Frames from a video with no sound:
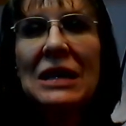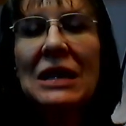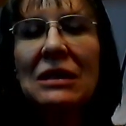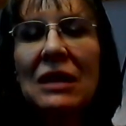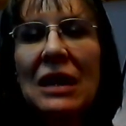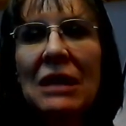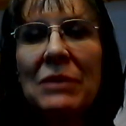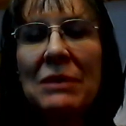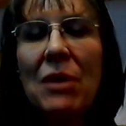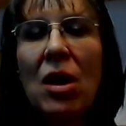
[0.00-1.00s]
honey
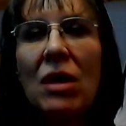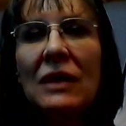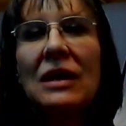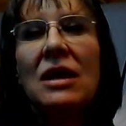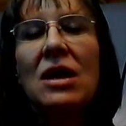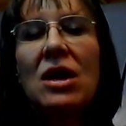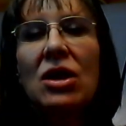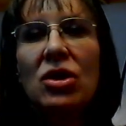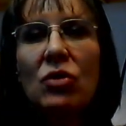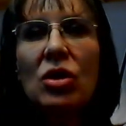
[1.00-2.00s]
and bee pollen,
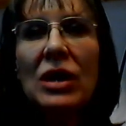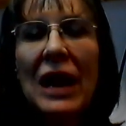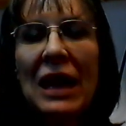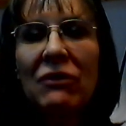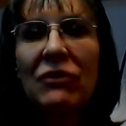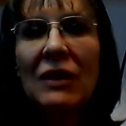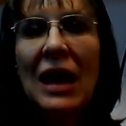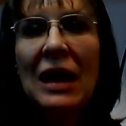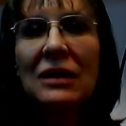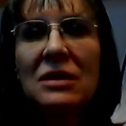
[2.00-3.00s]
you could
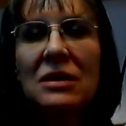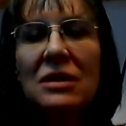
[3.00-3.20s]
anaphylact.